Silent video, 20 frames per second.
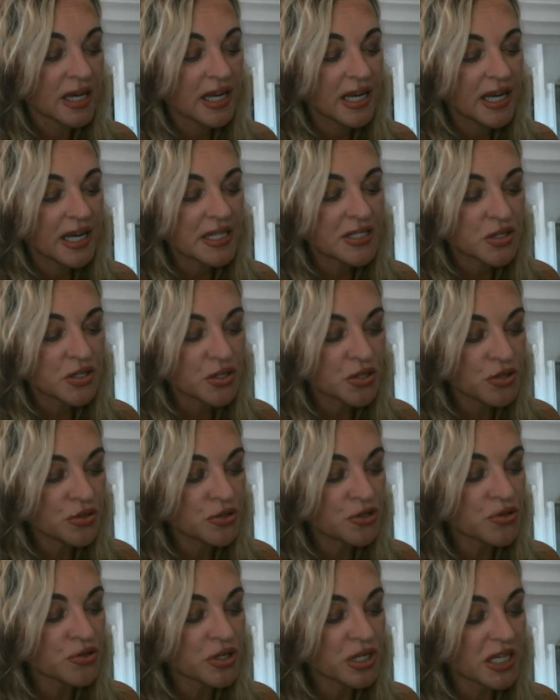it's a
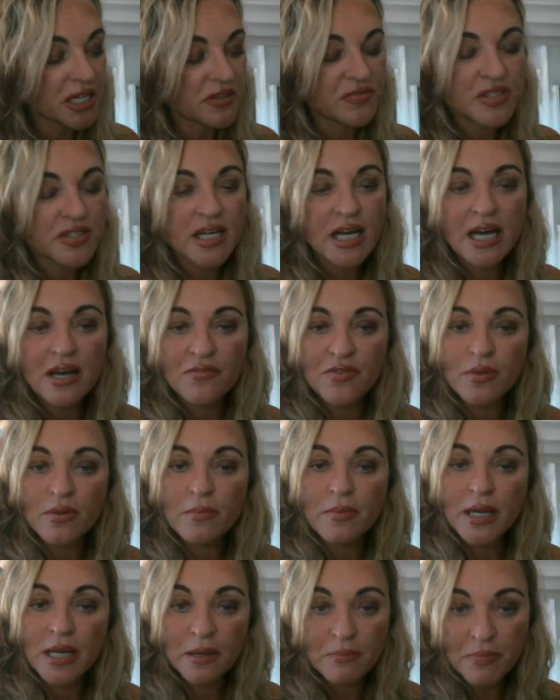huge relief to have
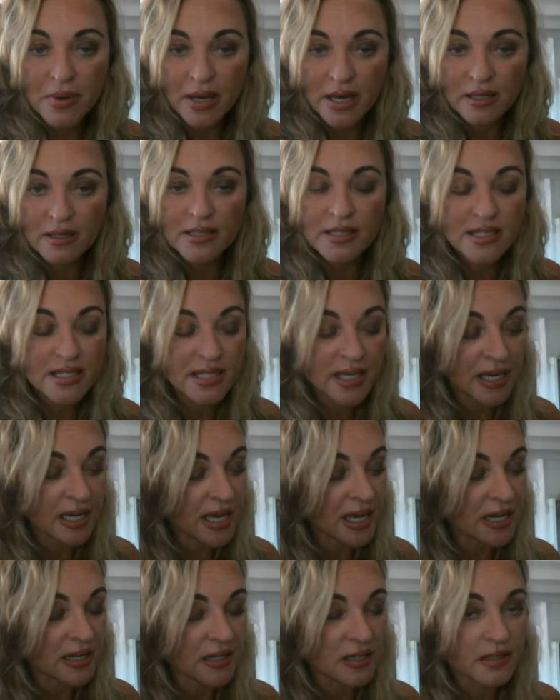them in balance
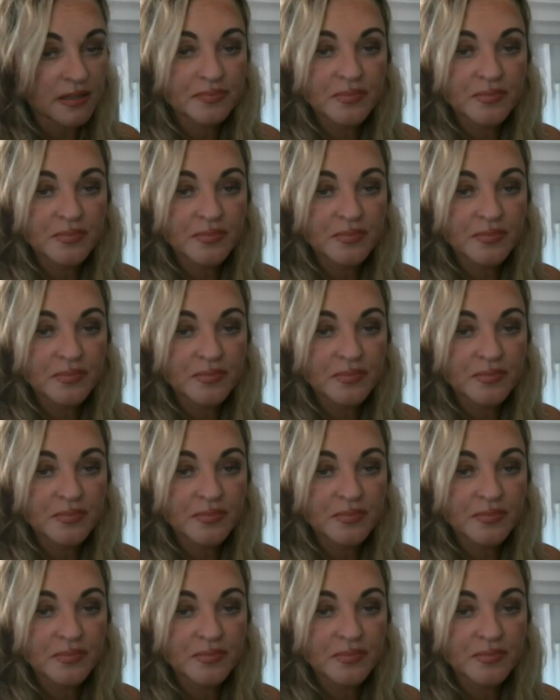again.